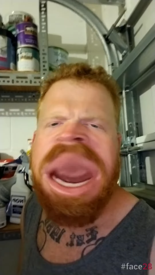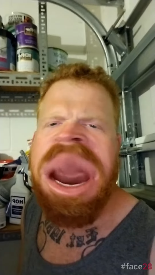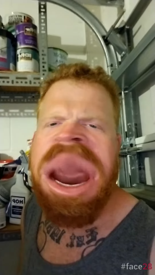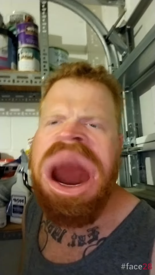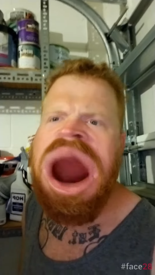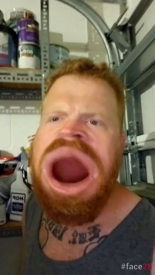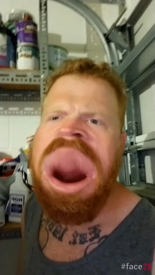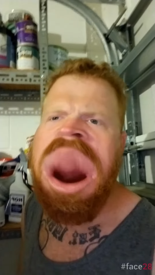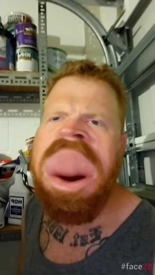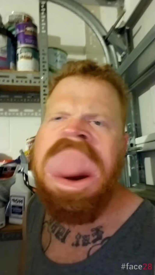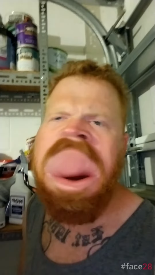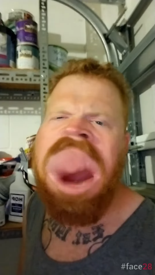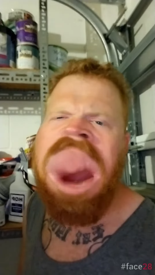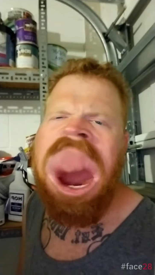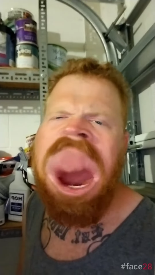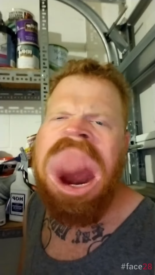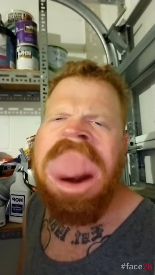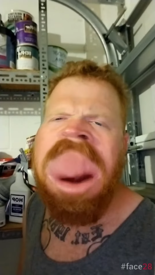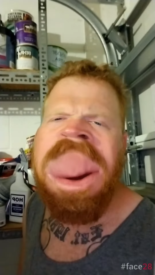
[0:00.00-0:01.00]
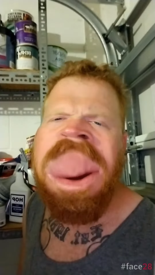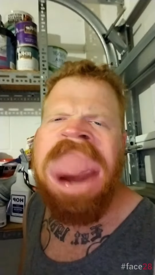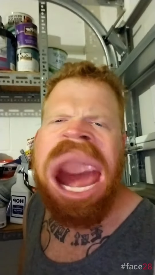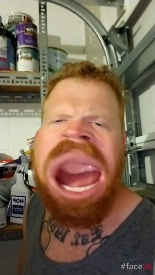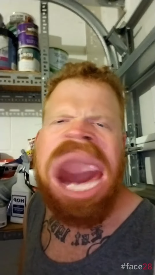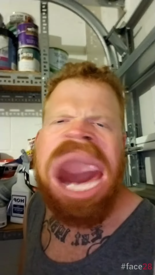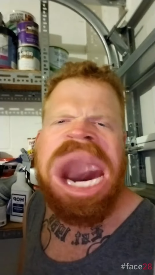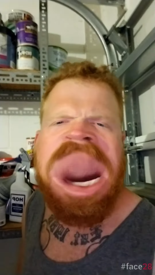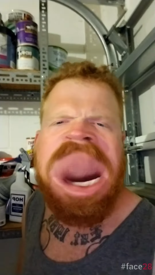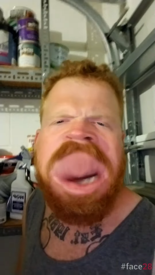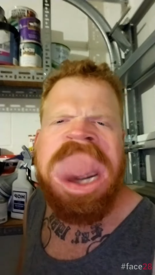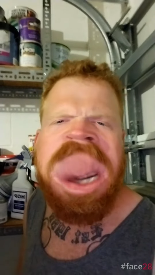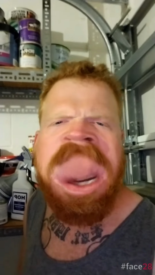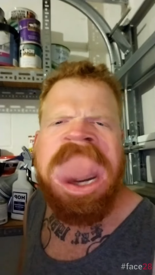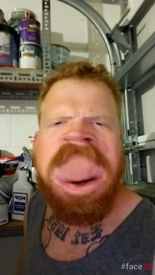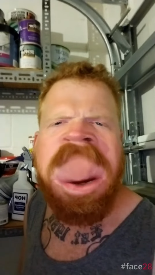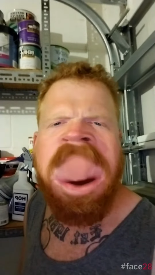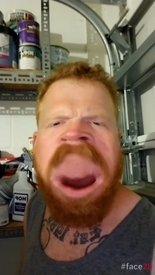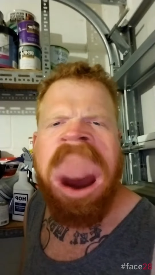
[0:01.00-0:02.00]
You know, when I go
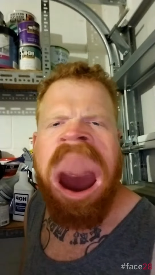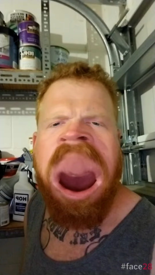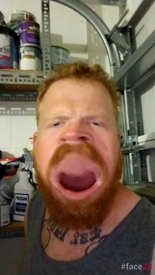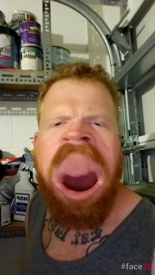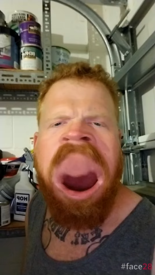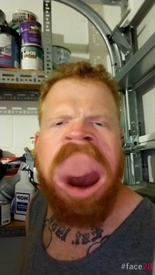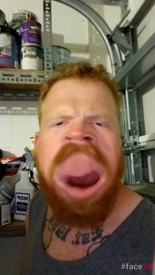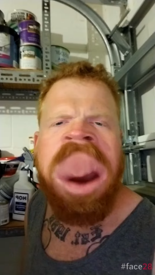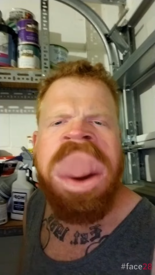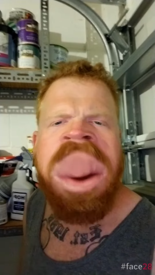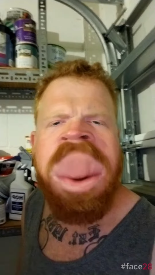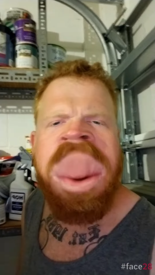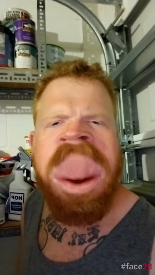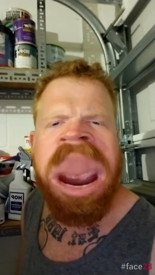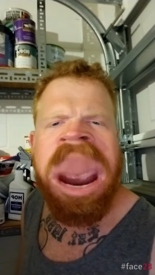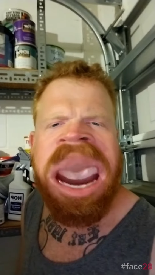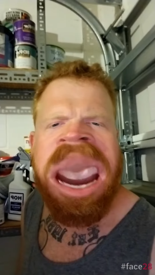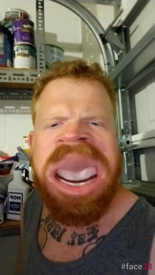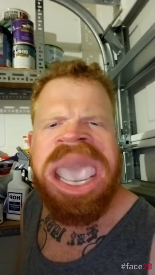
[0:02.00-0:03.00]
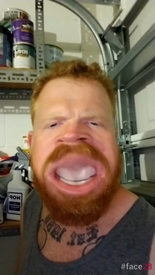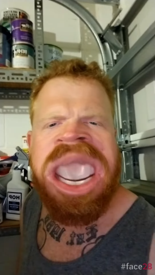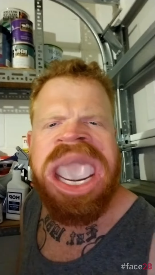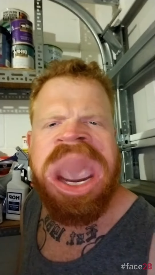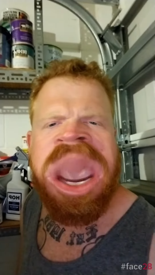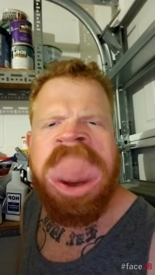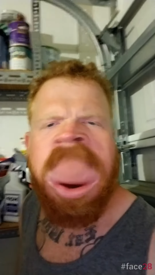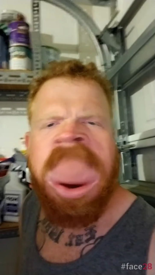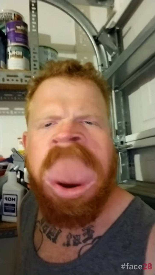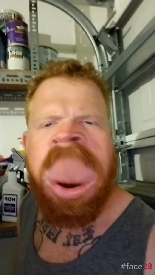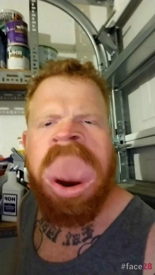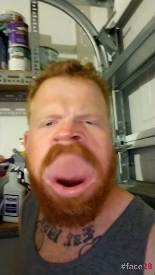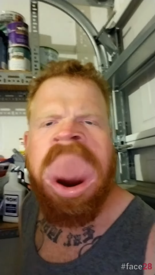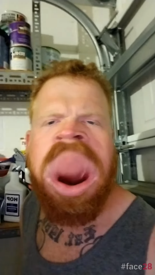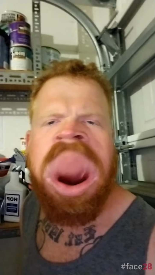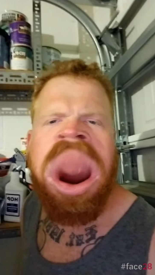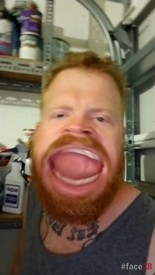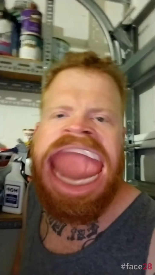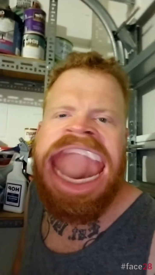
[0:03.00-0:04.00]
to a hardware
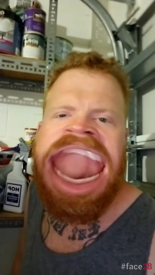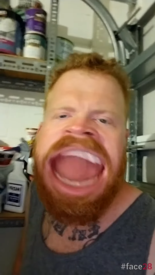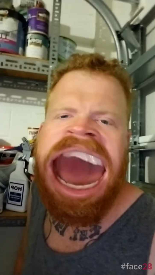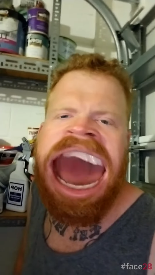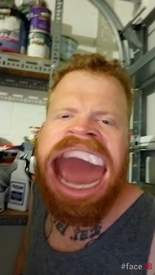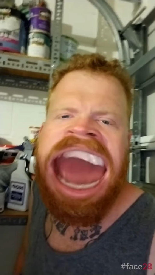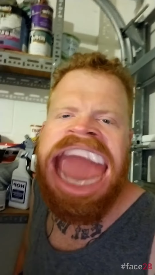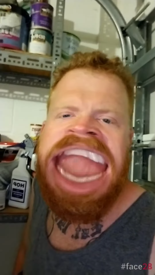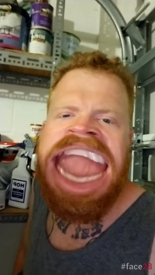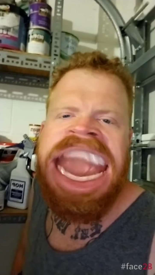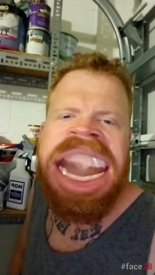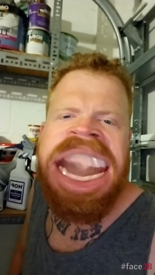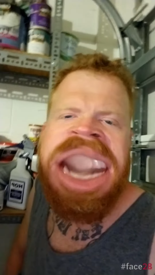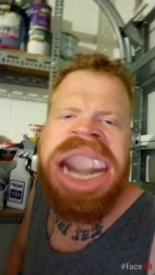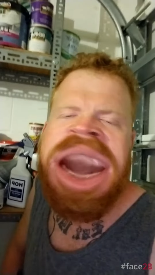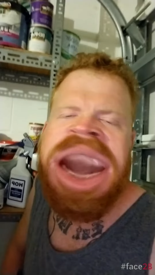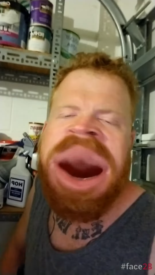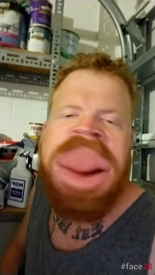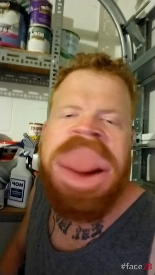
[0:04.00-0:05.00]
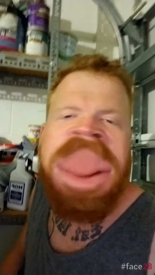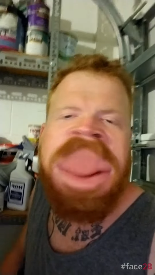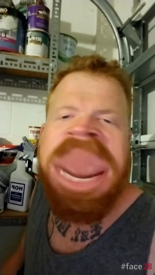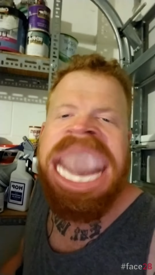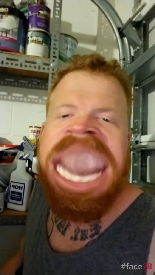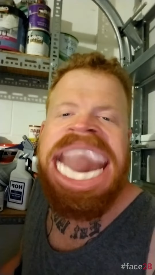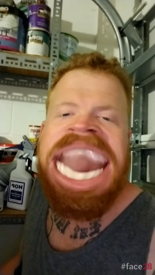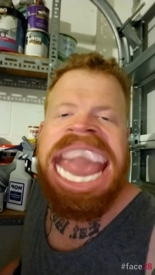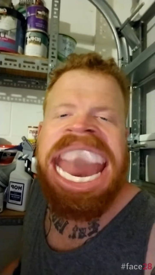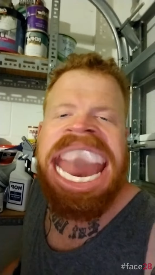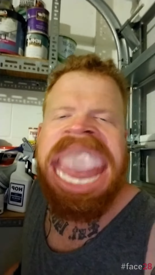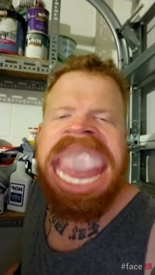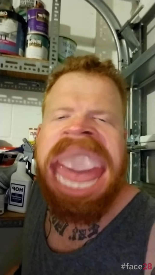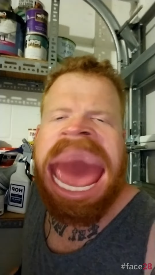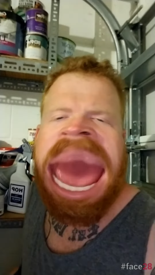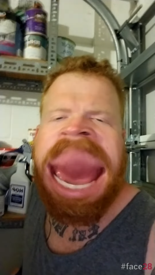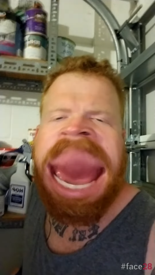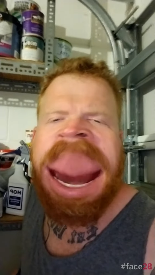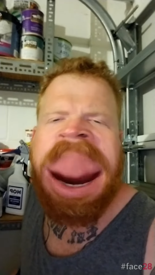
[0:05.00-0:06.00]
store and I don't need
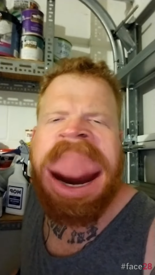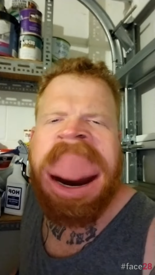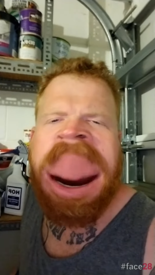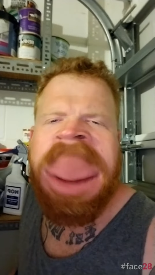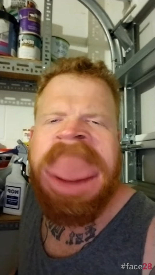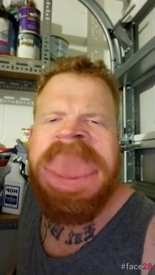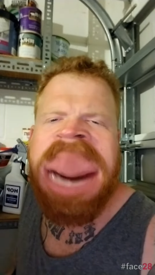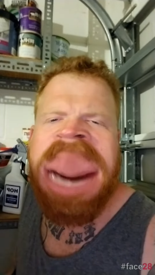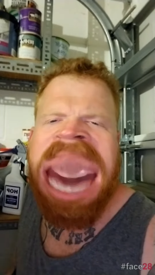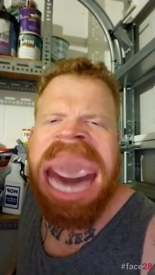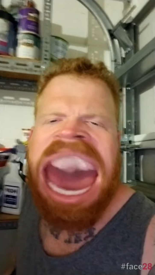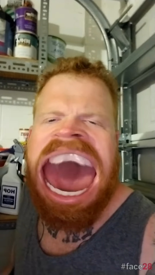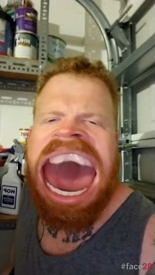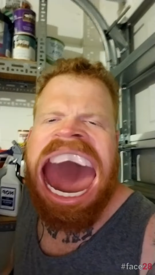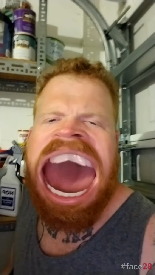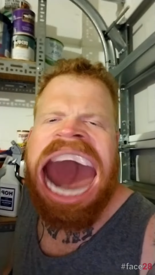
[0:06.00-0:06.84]
any help,